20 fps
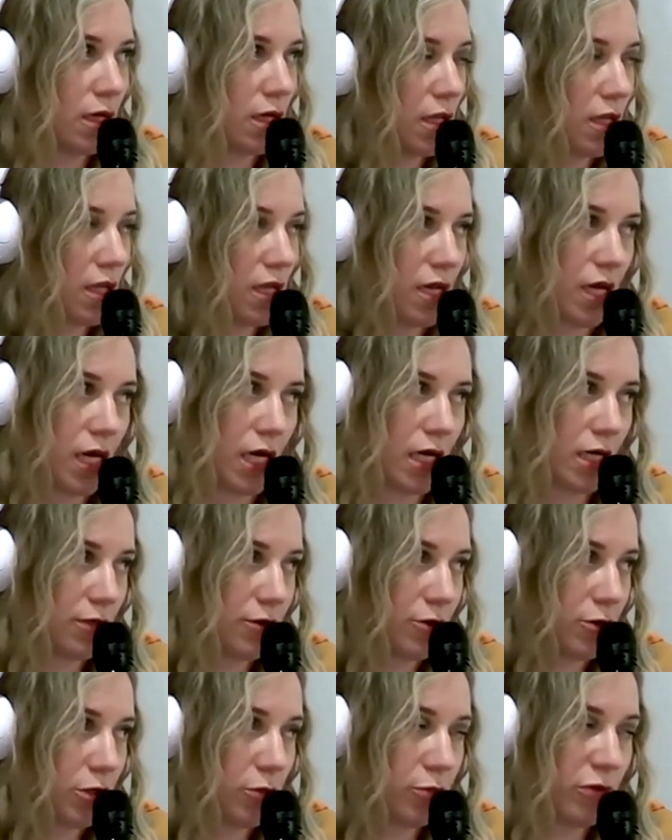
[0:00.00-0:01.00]
and it had a
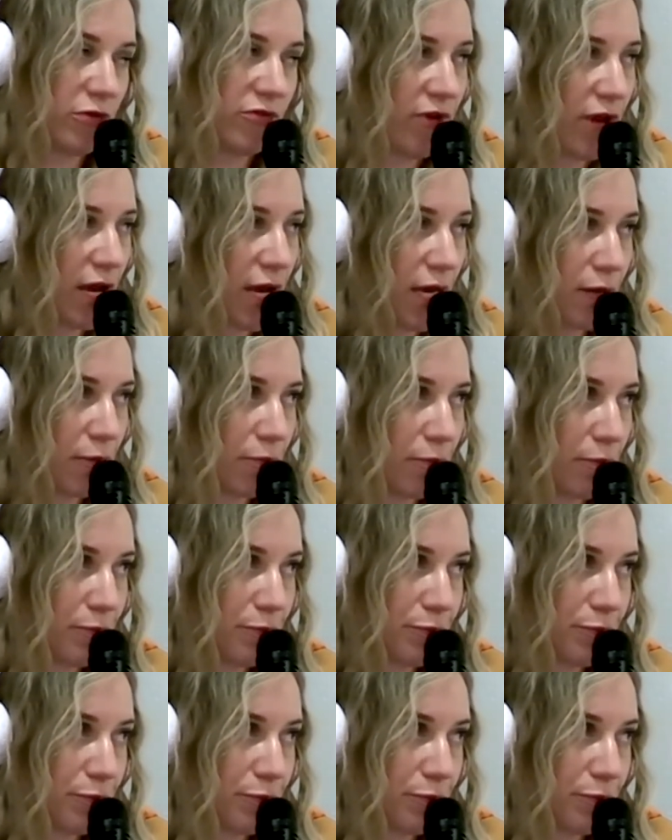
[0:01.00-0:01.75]
creepy vibe,